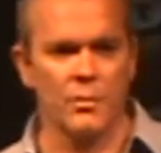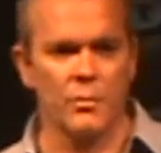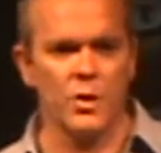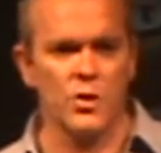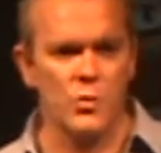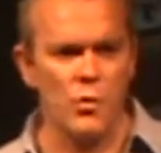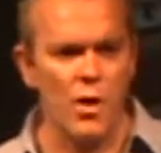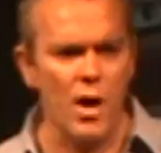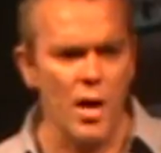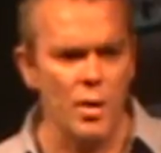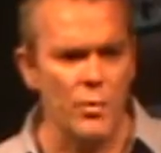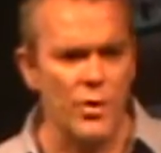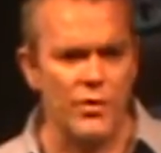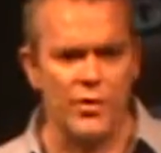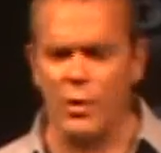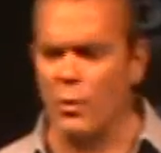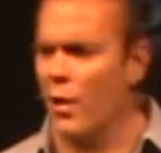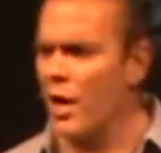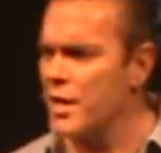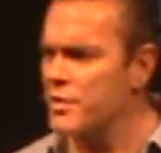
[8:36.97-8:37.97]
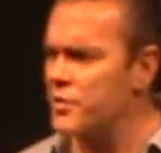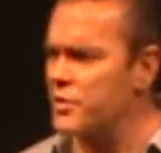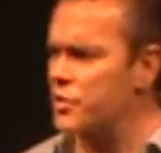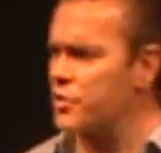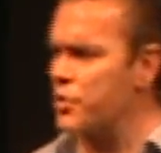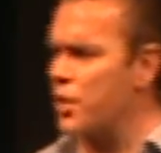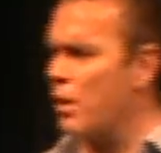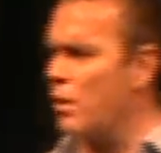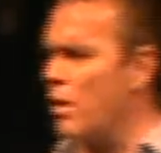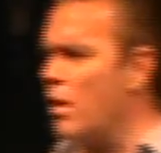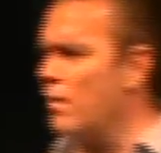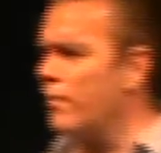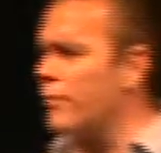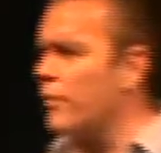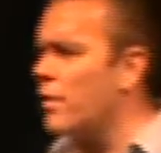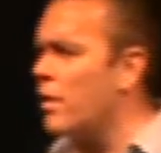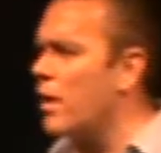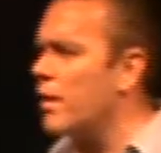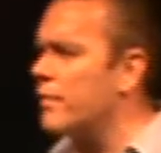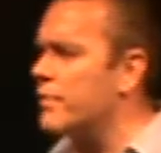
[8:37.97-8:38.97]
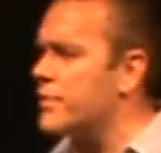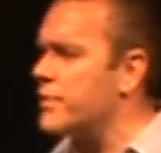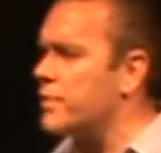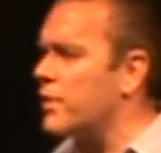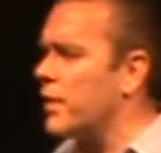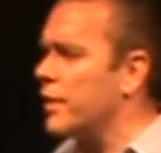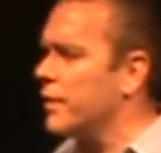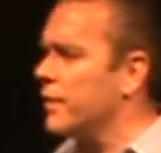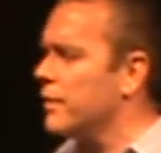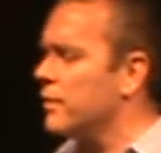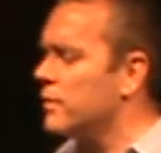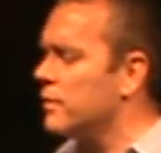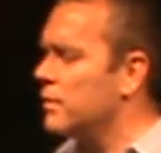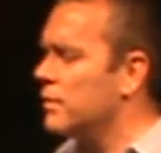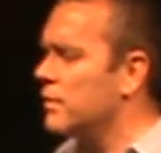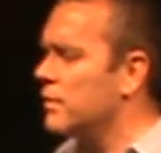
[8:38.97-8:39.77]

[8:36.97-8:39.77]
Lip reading: What's wrong with you? Why is the show over all of a sudden?